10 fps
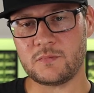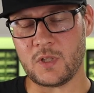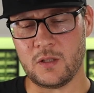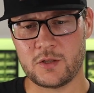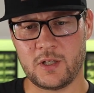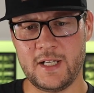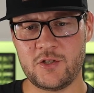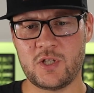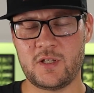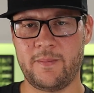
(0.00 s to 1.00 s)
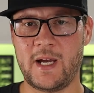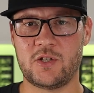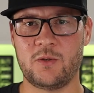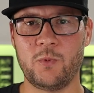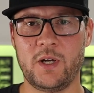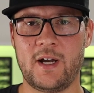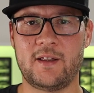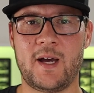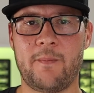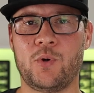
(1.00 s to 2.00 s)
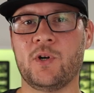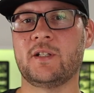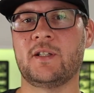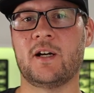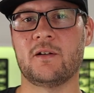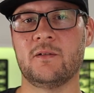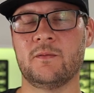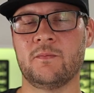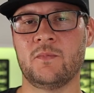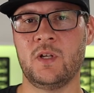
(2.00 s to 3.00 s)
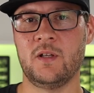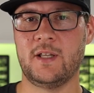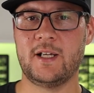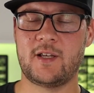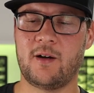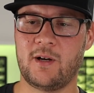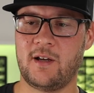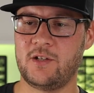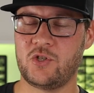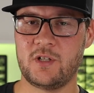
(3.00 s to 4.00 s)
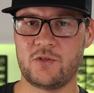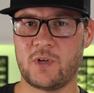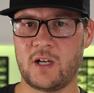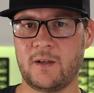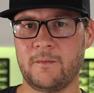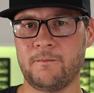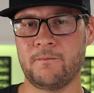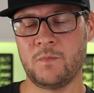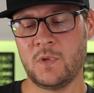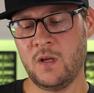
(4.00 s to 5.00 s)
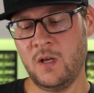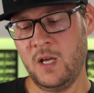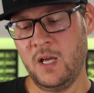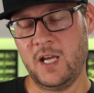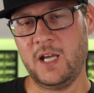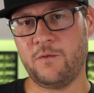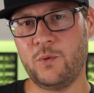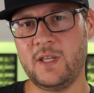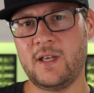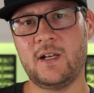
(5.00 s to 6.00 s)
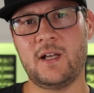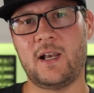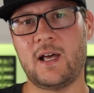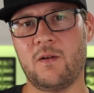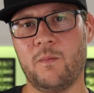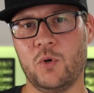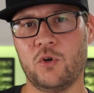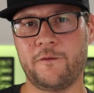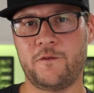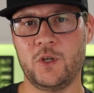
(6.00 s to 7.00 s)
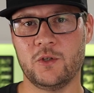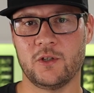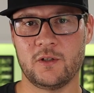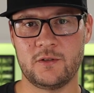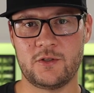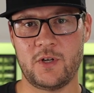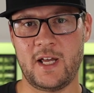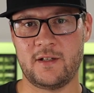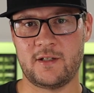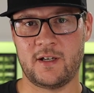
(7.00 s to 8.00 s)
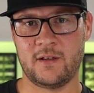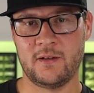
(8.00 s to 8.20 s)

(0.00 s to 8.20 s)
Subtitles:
So let's just imagine we're at that point now. That's how our engine is running. If we then allow more fuel to enter,